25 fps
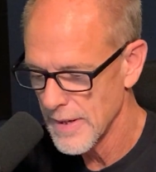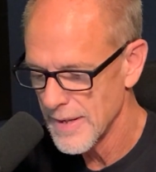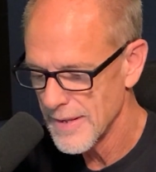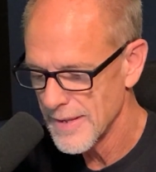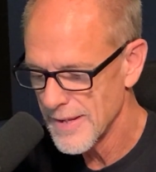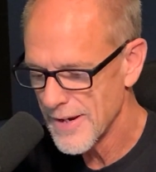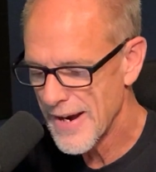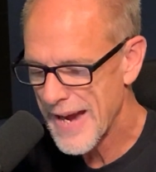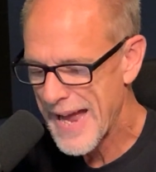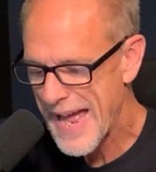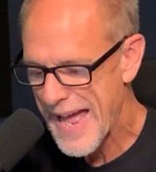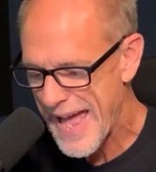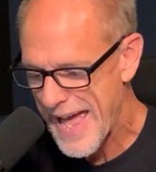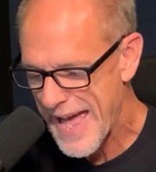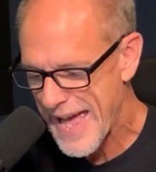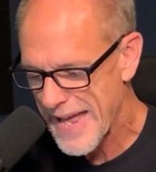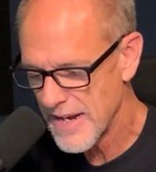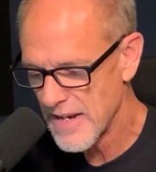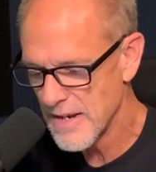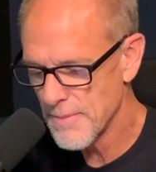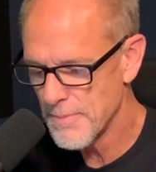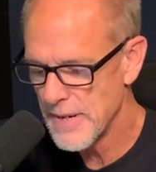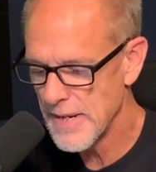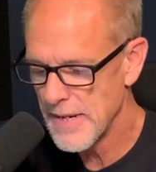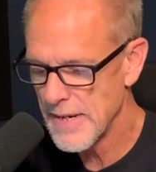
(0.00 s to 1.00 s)
There had
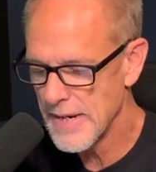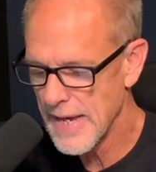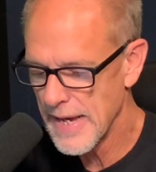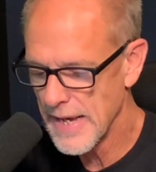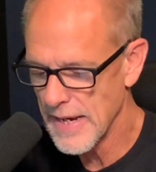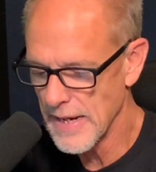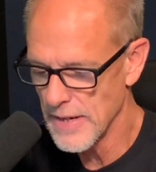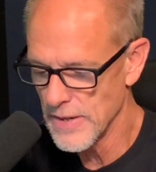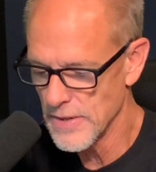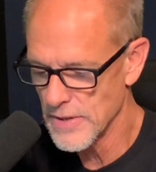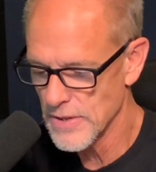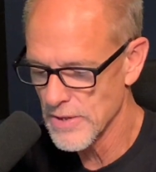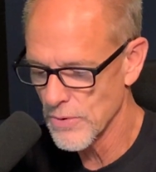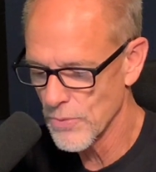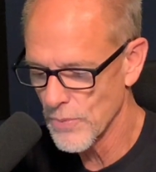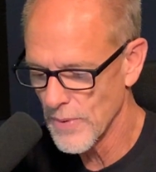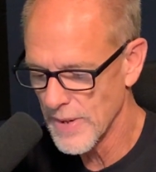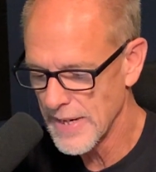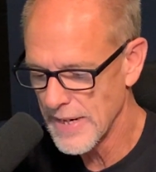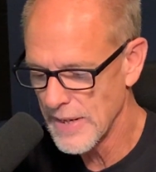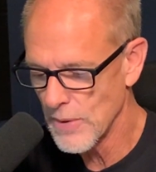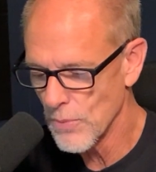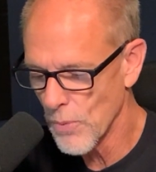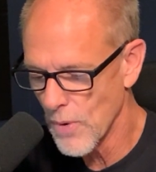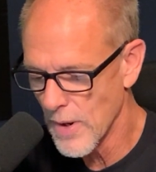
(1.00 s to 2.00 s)
to be days when
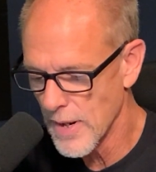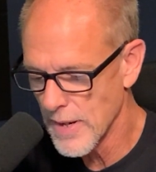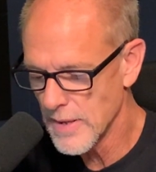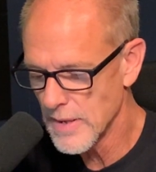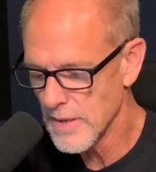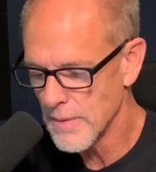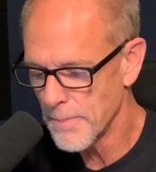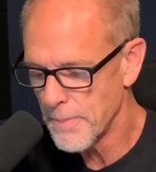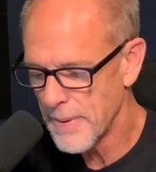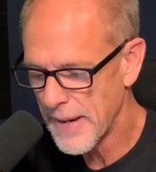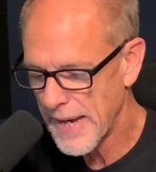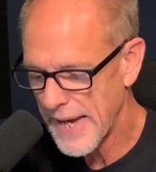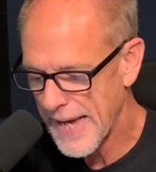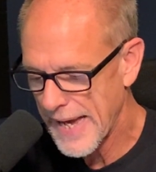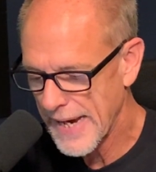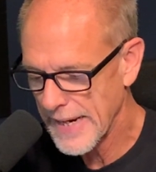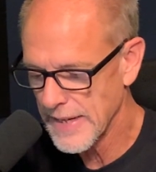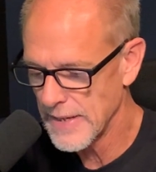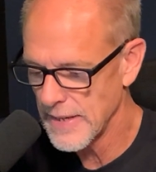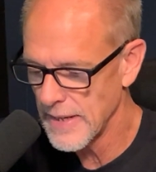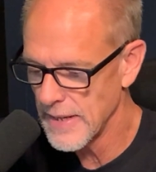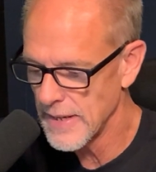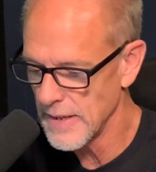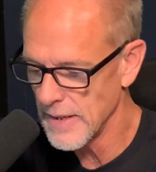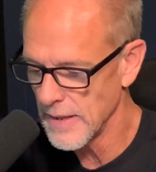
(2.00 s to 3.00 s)
he wanted to pack
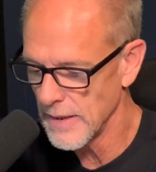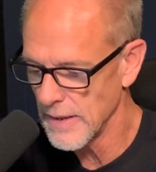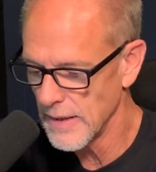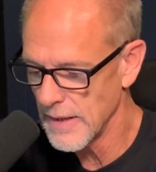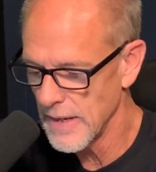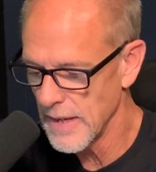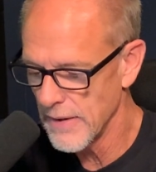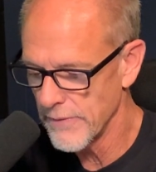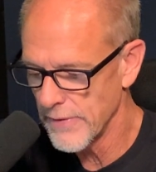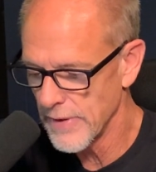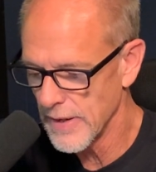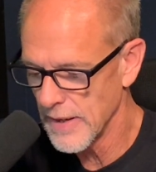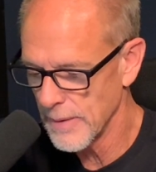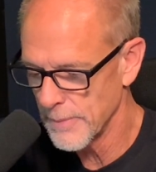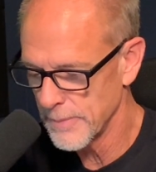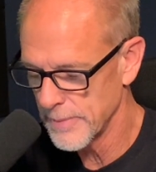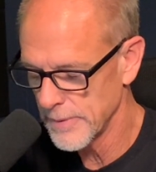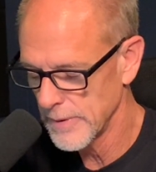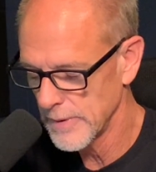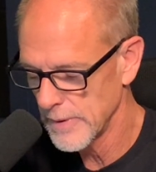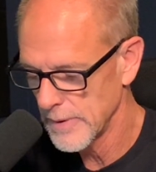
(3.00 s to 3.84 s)
it in and give up,